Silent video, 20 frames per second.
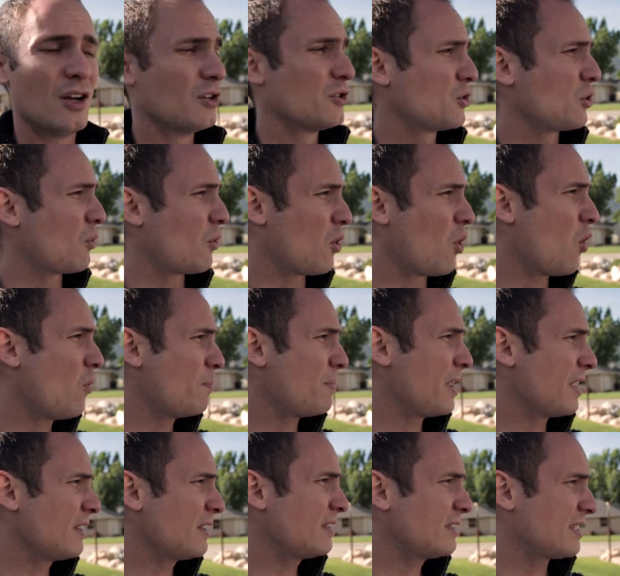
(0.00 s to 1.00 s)
So we're
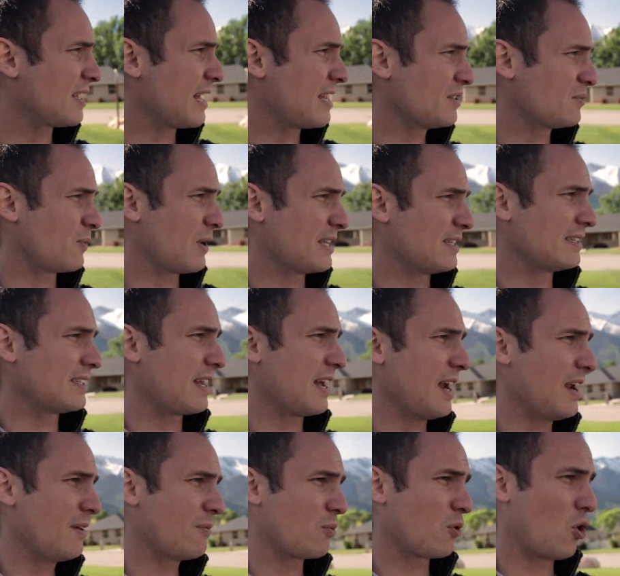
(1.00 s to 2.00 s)
hoping, today's
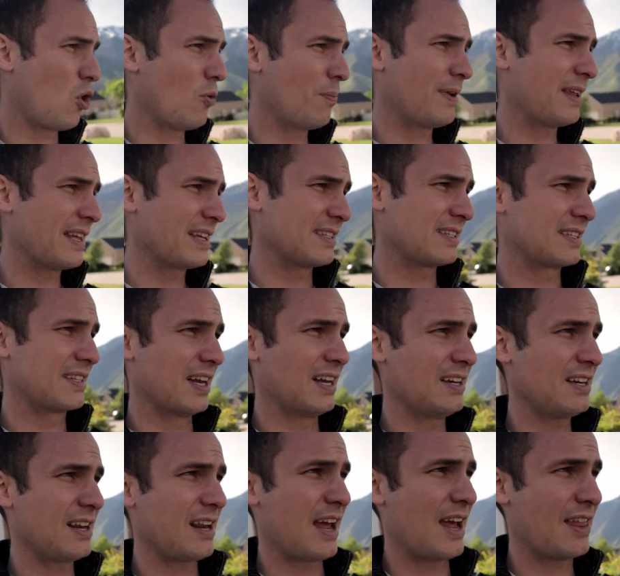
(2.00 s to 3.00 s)
Wednesday, we're hoping it's done
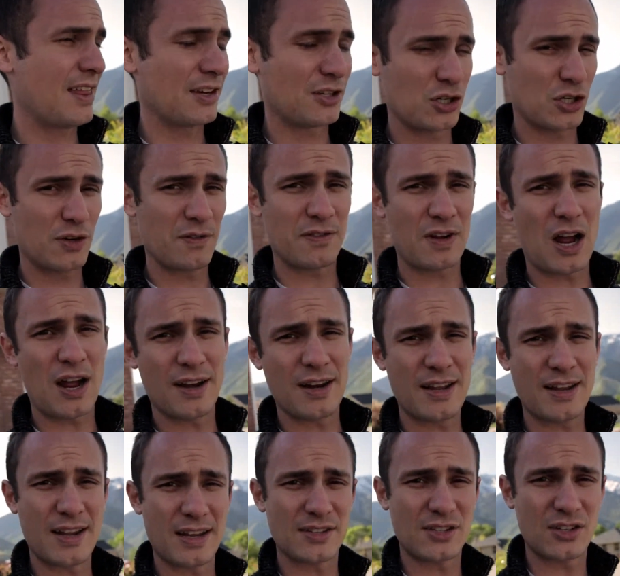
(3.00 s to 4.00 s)
today. They should have gotten
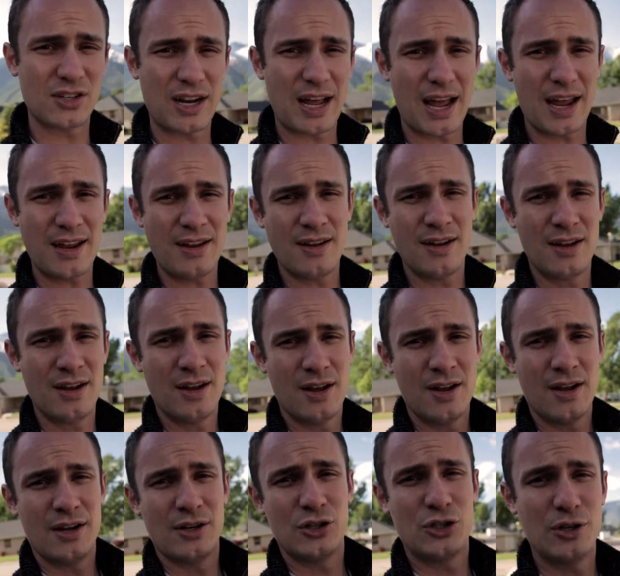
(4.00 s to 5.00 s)
it yesterday,
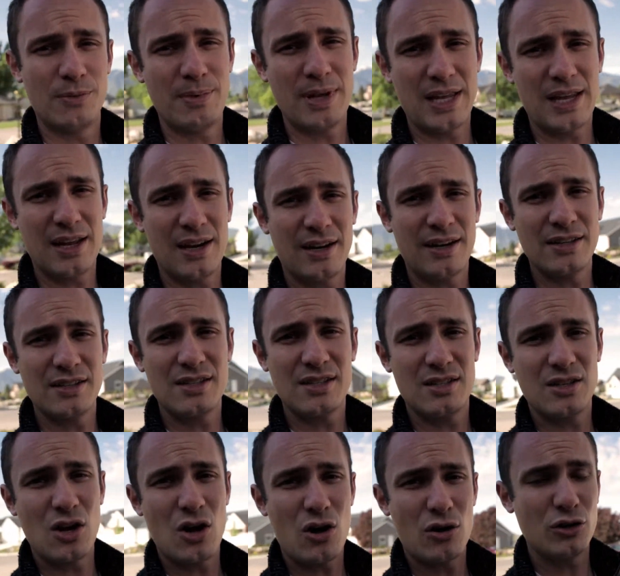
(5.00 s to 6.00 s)
should be getting
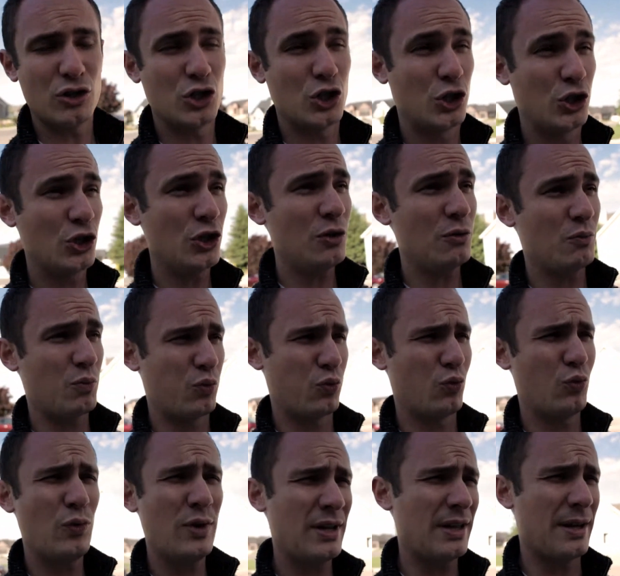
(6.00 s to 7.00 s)
installed,
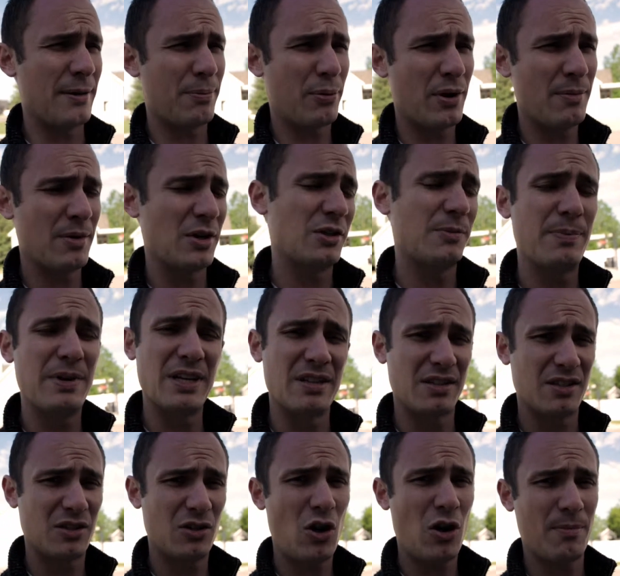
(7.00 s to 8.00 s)
should really pretty much be
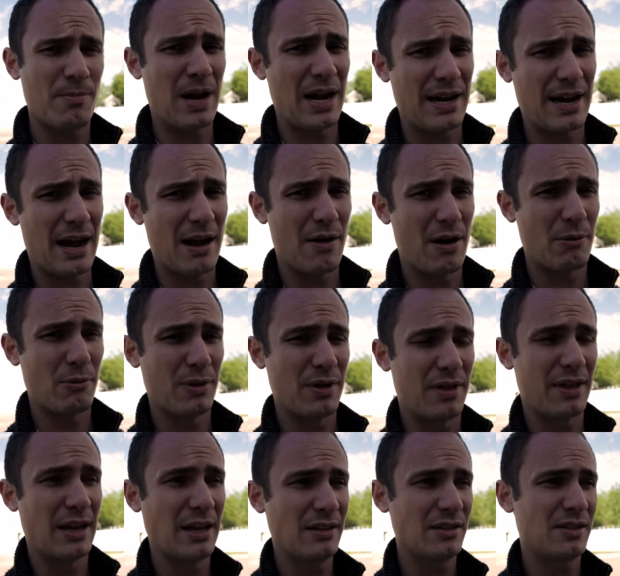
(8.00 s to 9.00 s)
installed by now, I would
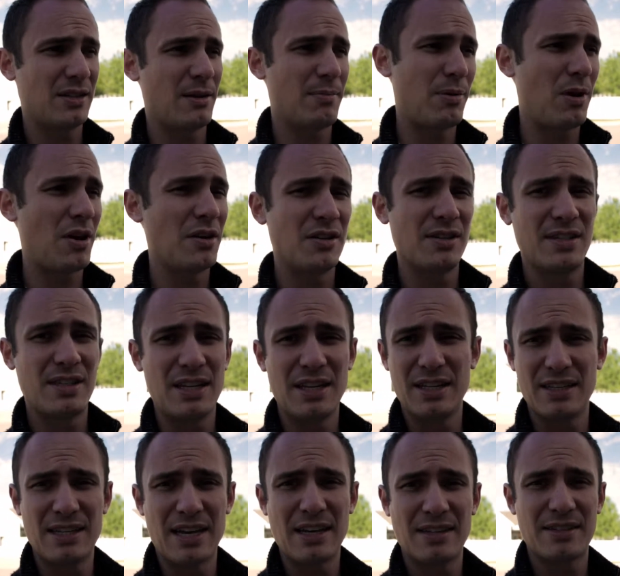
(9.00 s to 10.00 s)
think. So they probably just need
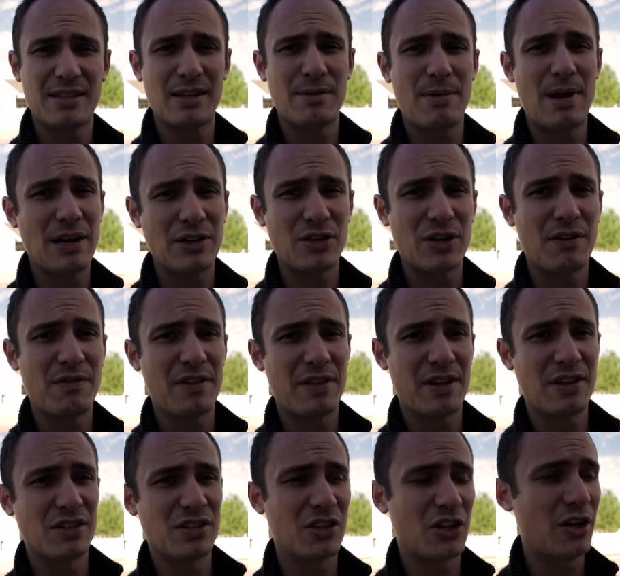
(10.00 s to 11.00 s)
to test it, make sure
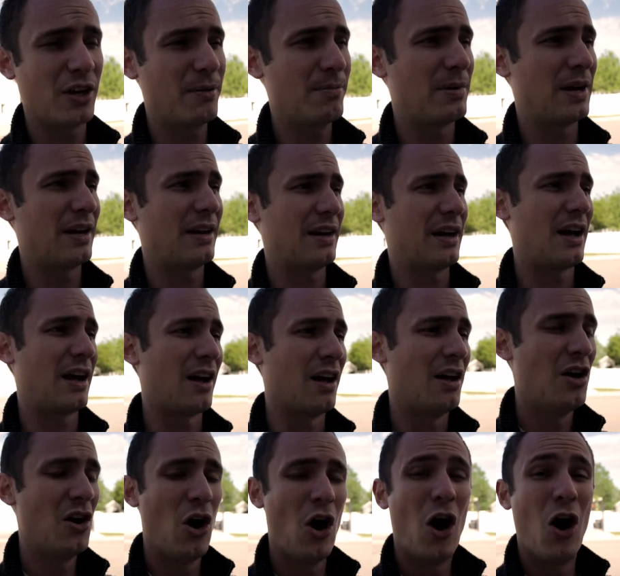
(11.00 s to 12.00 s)
everything's good, but uh,
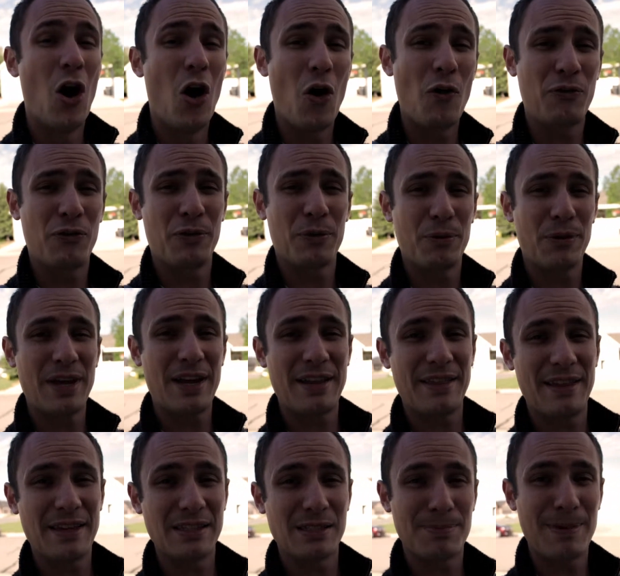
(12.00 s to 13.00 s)
hopefully we're getting
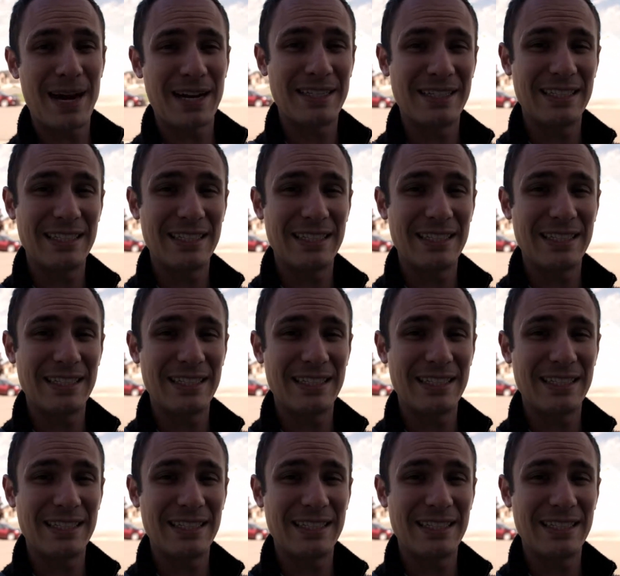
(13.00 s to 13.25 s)
things back